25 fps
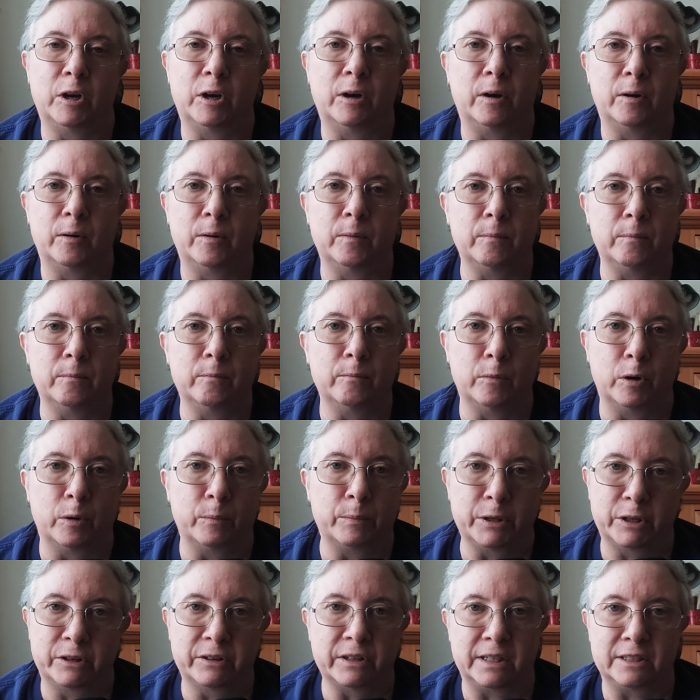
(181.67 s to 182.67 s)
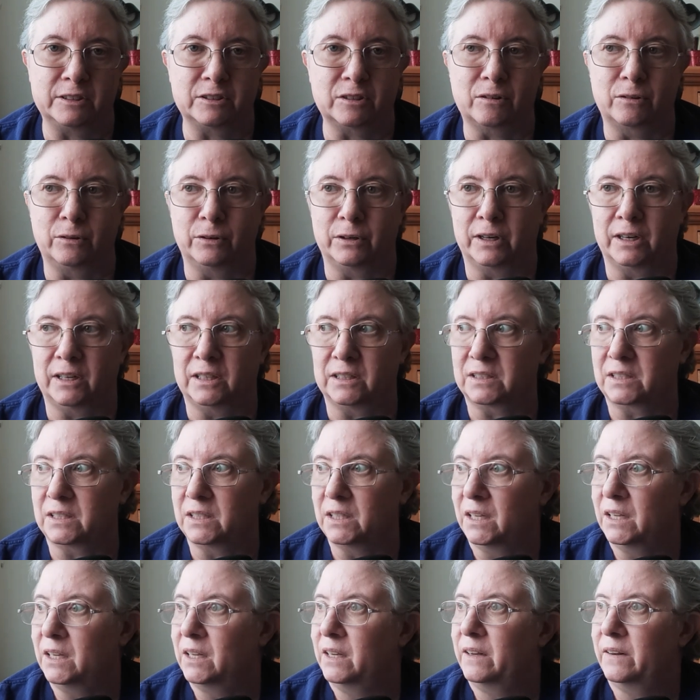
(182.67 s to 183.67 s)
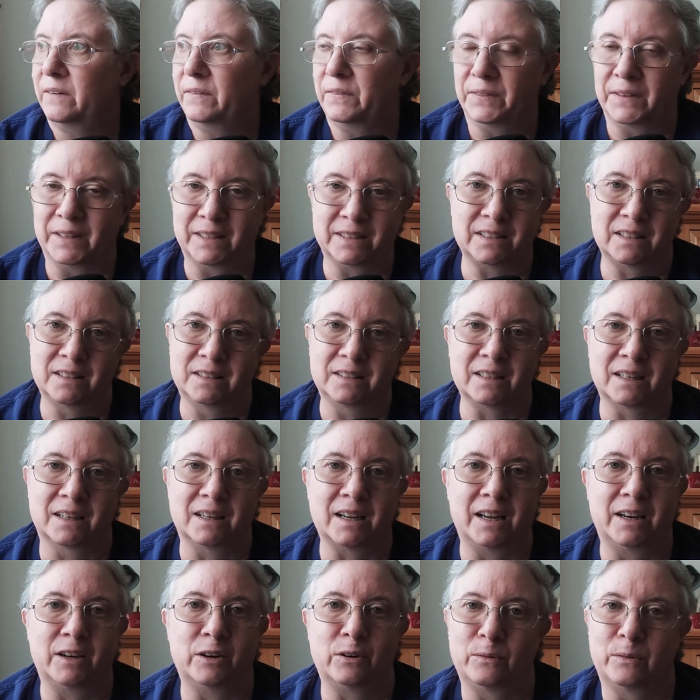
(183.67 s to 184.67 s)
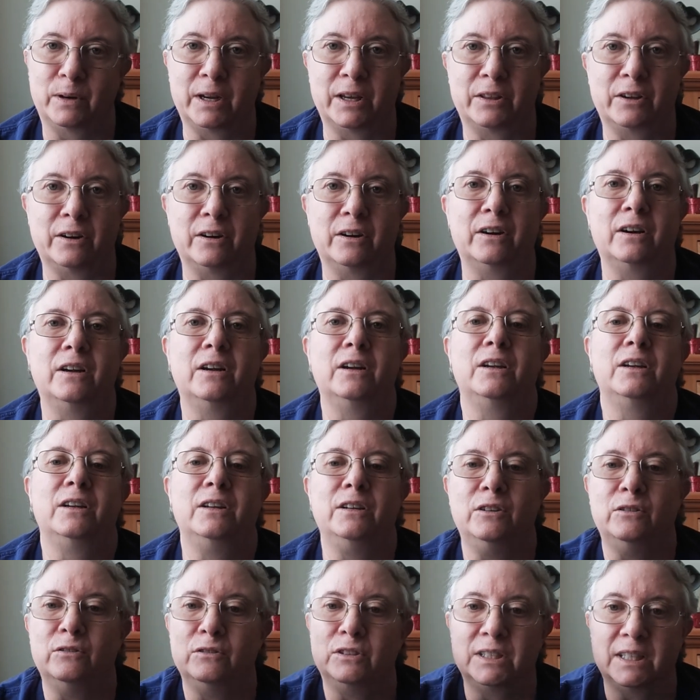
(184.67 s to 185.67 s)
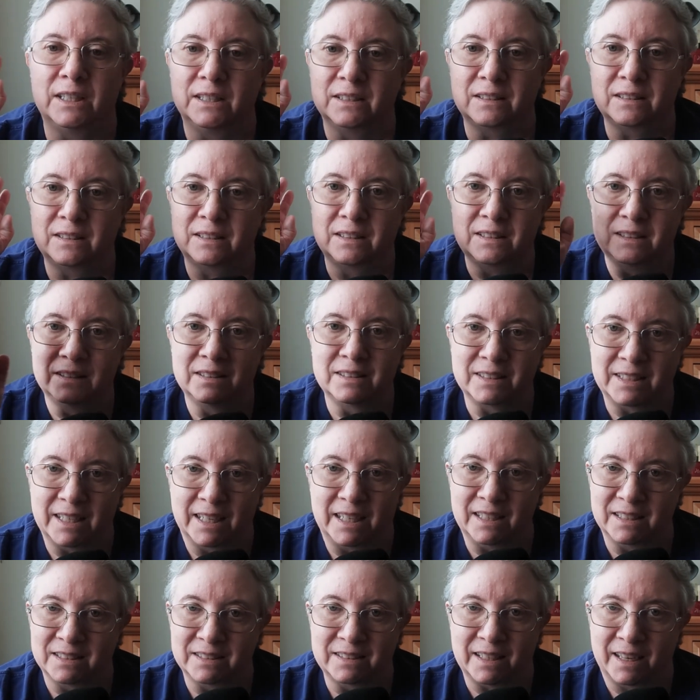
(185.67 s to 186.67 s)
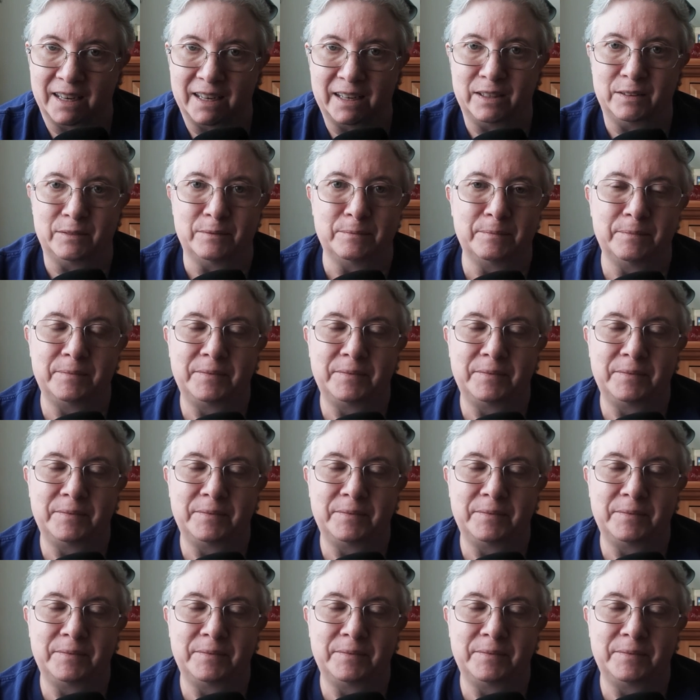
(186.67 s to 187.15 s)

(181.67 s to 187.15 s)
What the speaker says: mobility scooters. This is the kind of weather you just stay inside.